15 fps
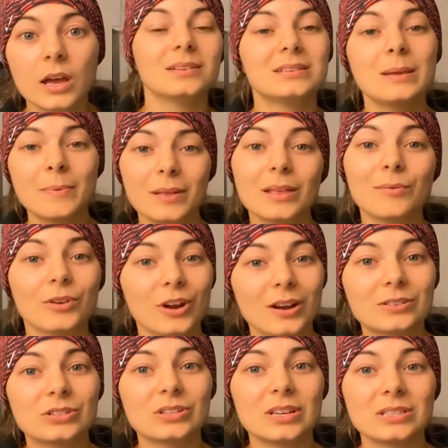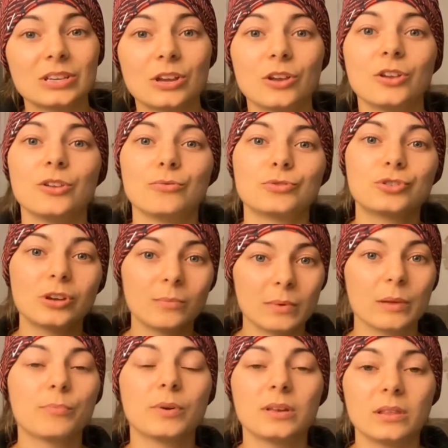Typically when you're exercising, you should
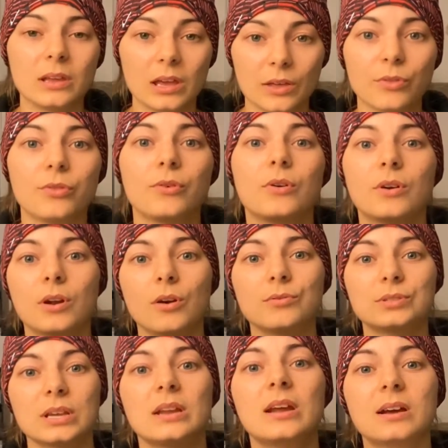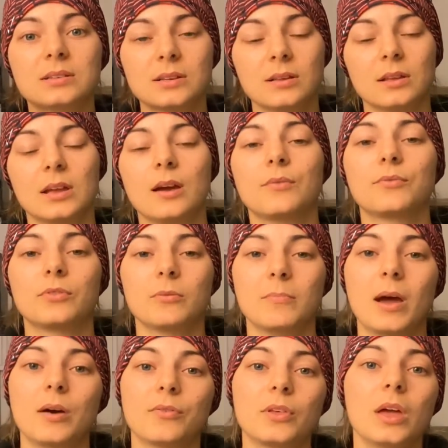be breathing in through your nose and exhaling out through the
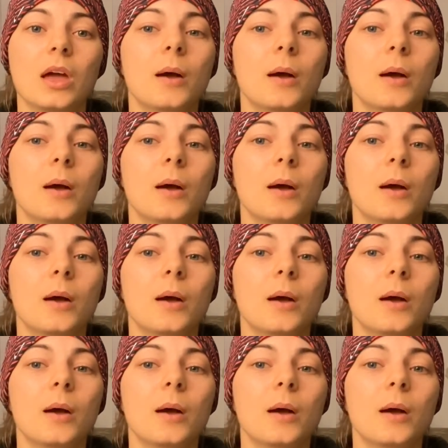mouth.